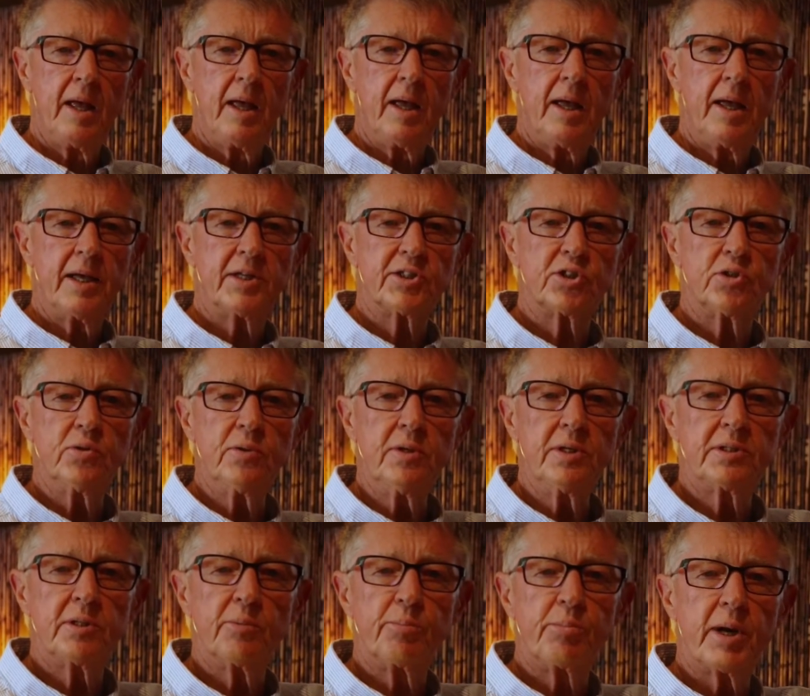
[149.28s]
As soon as
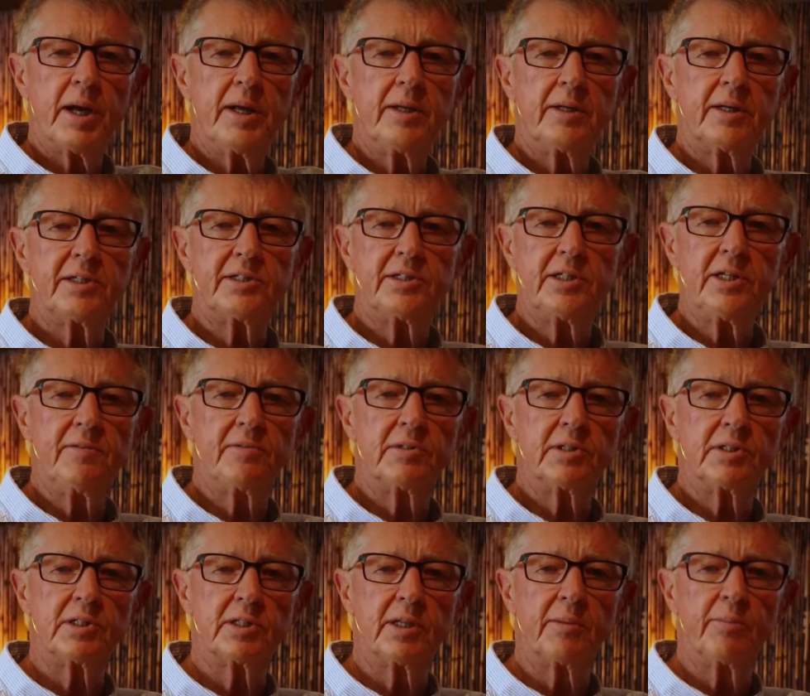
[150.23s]
the brain receives a
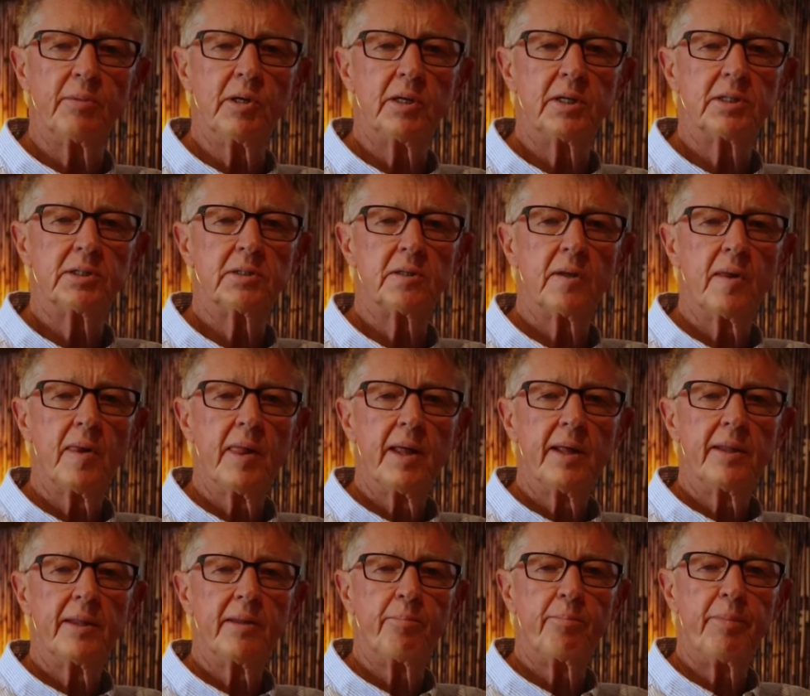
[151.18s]
stimulus,
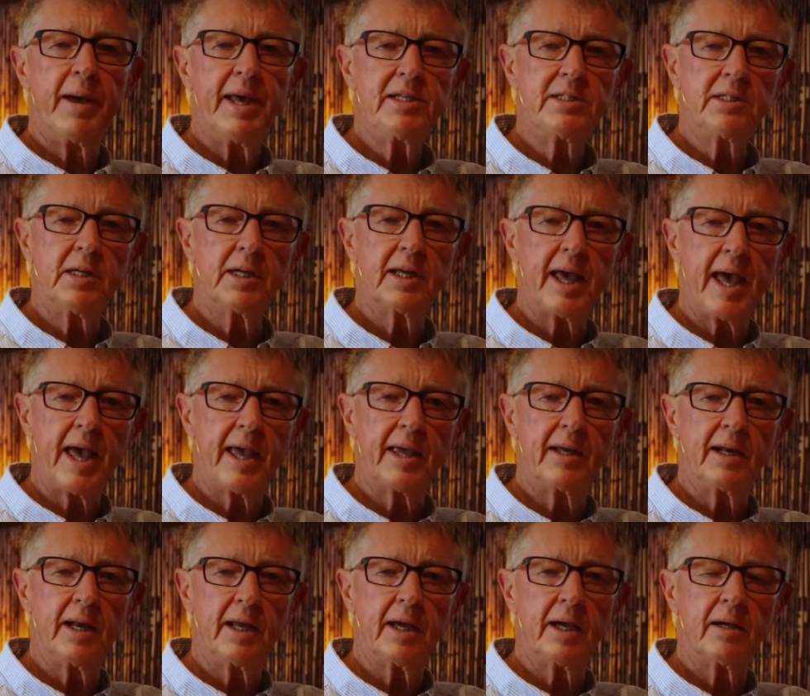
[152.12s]
the basal
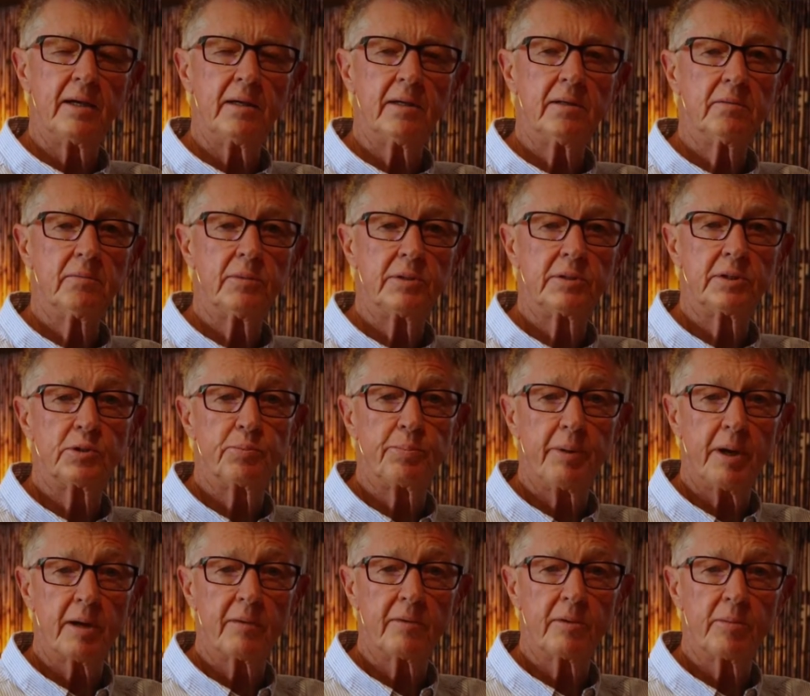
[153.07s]
ganglia, which is
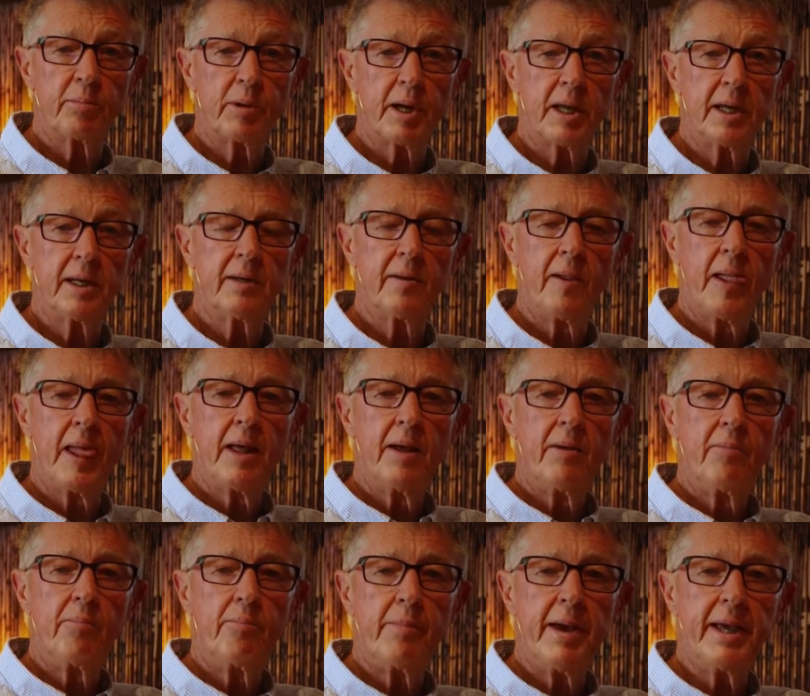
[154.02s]
part of the brain,
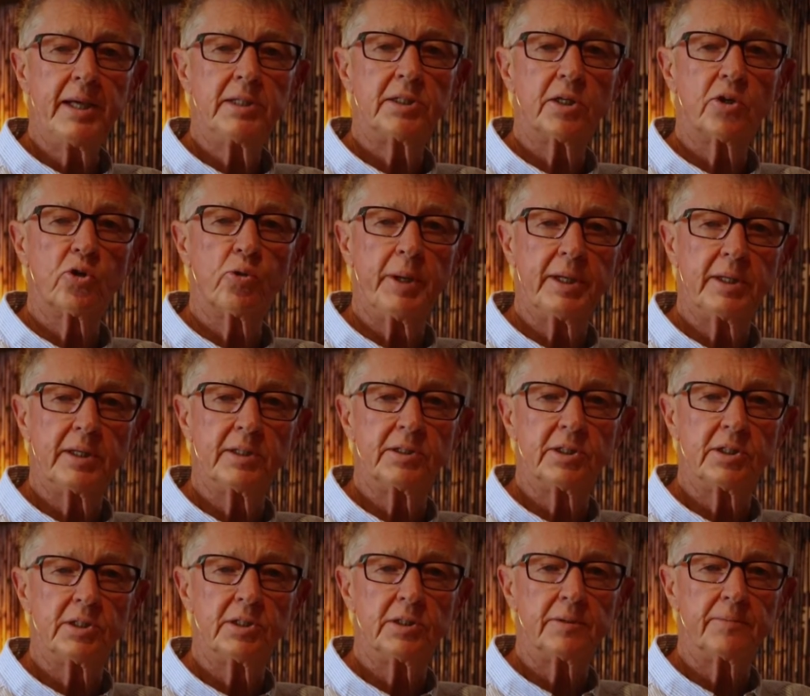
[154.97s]
makes a quick
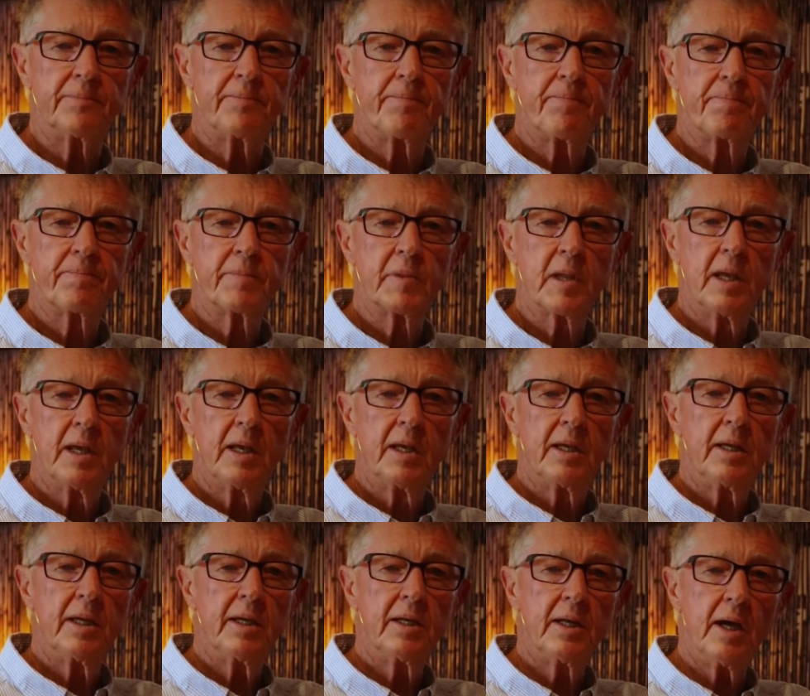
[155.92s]
decision.
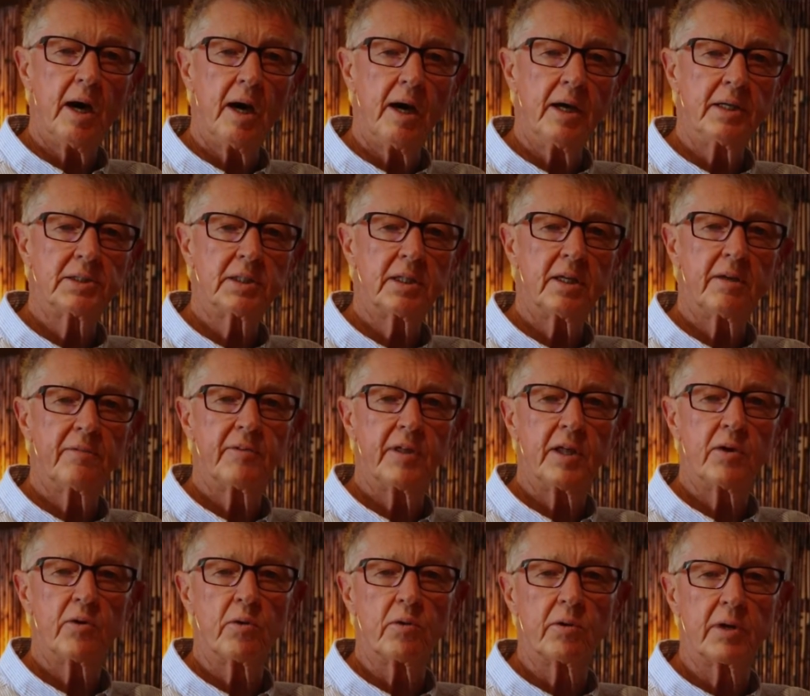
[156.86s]
It asks if
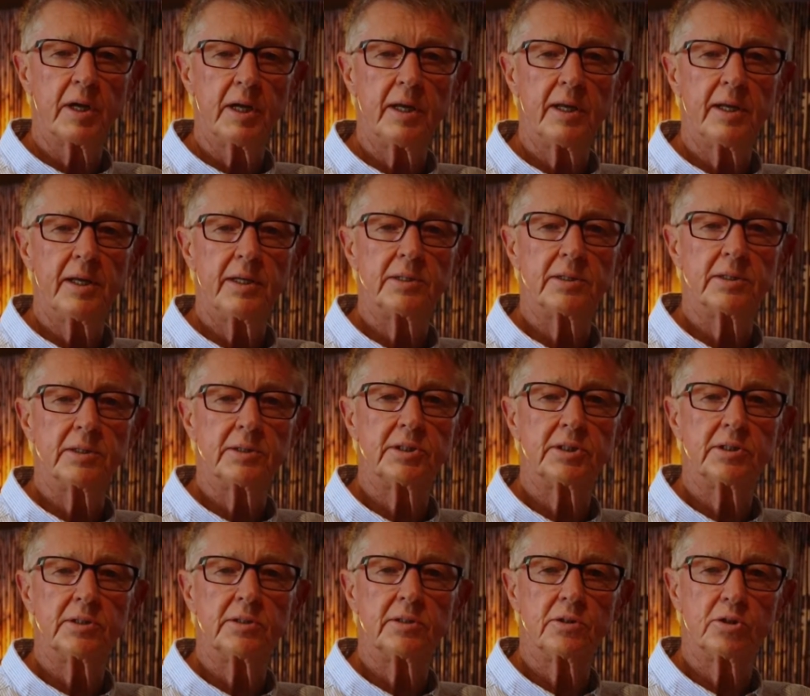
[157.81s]
there already is a
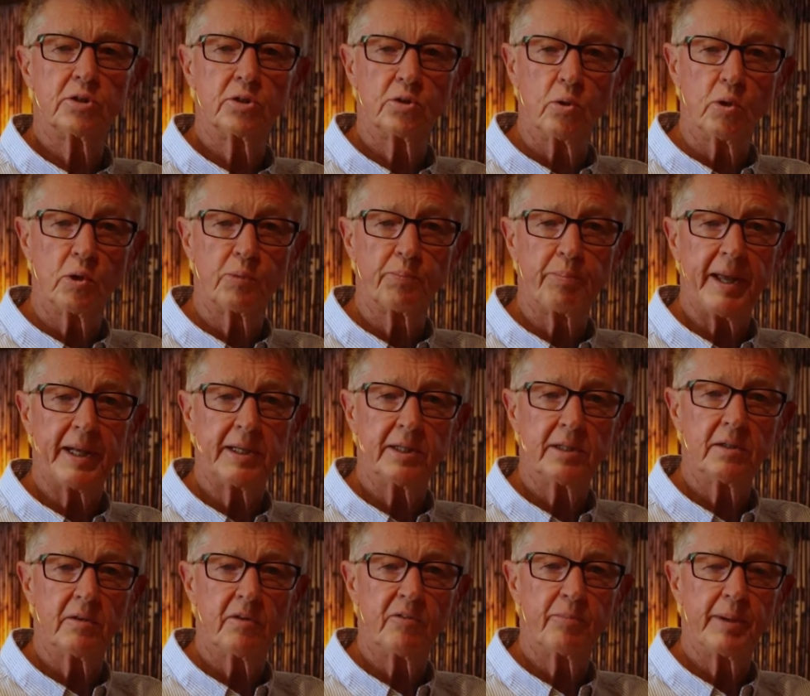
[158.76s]
stored
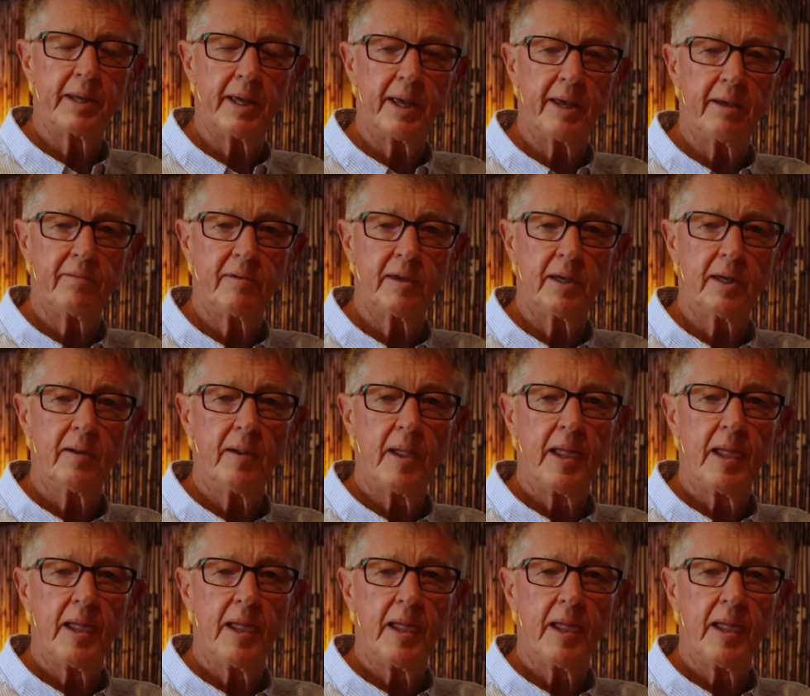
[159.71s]
pattern of behavior